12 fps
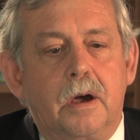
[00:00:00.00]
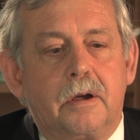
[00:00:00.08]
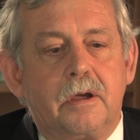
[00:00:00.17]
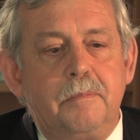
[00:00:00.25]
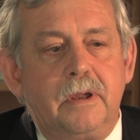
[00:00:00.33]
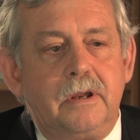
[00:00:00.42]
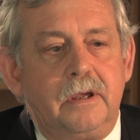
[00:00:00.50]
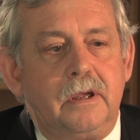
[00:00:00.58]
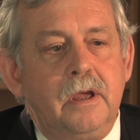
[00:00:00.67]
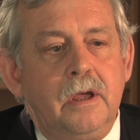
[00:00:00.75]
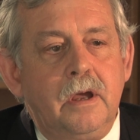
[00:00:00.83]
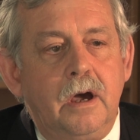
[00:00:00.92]
Committee
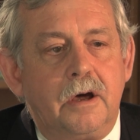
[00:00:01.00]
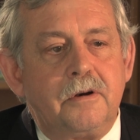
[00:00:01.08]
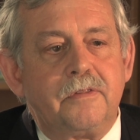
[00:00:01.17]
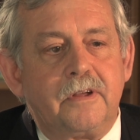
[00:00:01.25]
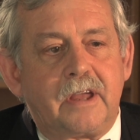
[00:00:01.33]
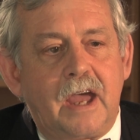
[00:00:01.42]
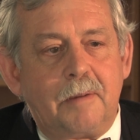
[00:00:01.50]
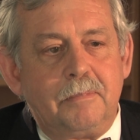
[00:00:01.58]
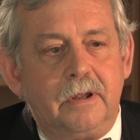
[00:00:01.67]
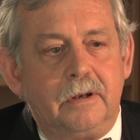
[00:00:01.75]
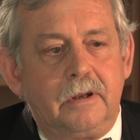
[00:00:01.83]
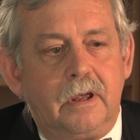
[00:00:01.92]
under the
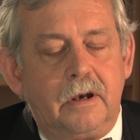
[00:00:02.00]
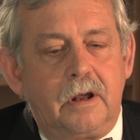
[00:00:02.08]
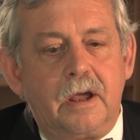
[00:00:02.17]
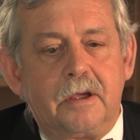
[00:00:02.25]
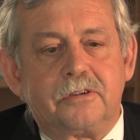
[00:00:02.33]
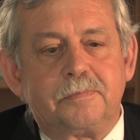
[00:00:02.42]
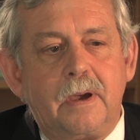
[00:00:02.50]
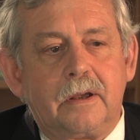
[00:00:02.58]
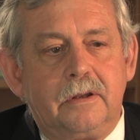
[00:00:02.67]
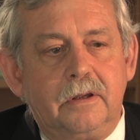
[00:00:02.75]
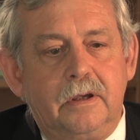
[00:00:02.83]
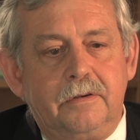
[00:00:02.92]
cabinet. And I
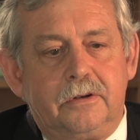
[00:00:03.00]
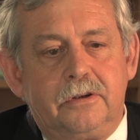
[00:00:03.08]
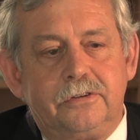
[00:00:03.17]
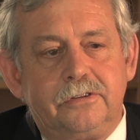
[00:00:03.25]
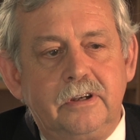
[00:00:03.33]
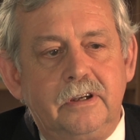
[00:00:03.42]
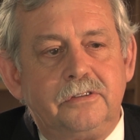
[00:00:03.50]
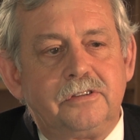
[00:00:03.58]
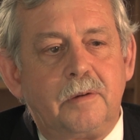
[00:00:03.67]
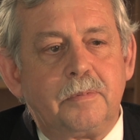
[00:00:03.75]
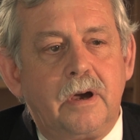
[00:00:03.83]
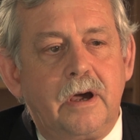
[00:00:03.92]
expect to see
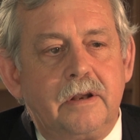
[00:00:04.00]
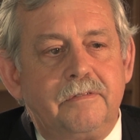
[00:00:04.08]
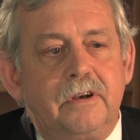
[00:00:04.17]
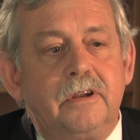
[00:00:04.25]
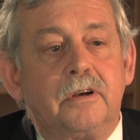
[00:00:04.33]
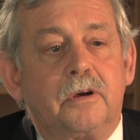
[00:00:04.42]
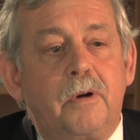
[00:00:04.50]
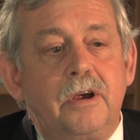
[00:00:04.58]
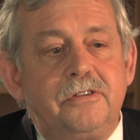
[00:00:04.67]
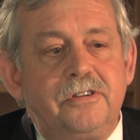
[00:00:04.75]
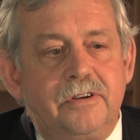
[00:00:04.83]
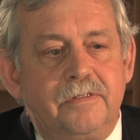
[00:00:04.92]
some kind of an
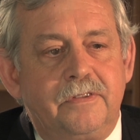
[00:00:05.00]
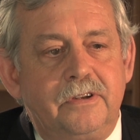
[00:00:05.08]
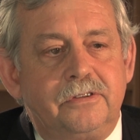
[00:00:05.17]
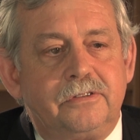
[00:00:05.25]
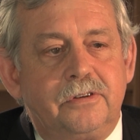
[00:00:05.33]
integration of these